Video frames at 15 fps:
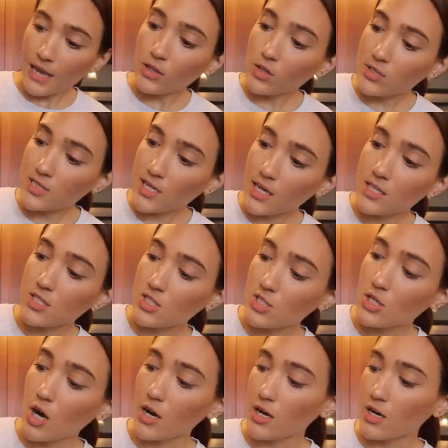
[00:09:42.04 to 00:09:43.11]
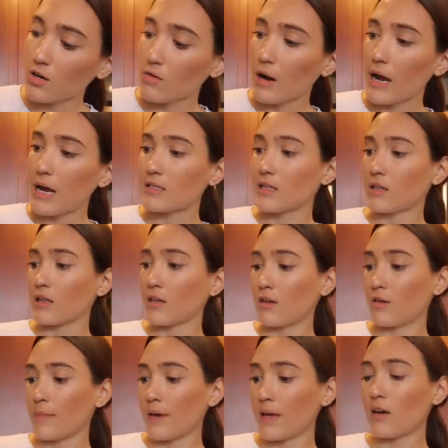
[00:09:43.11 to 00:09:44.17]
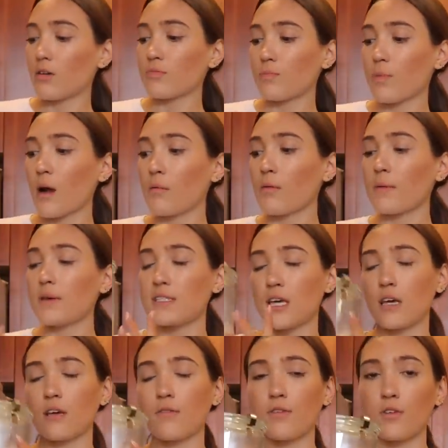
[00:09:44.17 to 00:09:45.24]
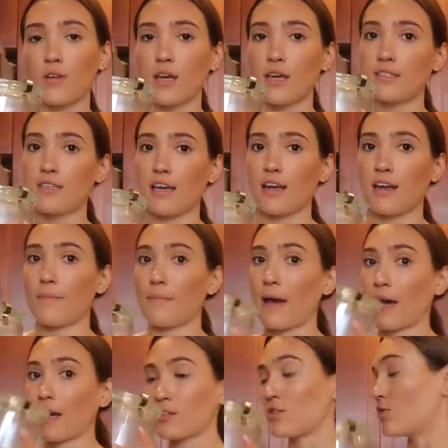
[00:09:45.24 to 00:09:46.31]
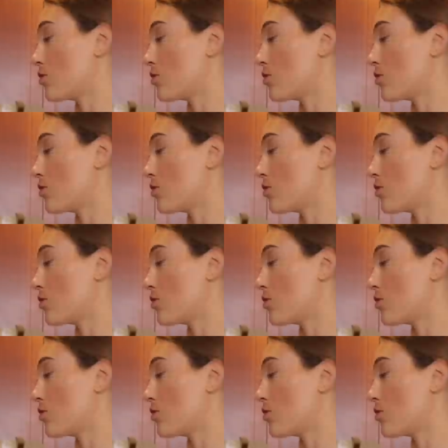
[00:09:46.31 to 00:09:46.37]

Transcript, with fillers: It looks like it's starting to rise a little bit. It'll probably take a few days to get it back to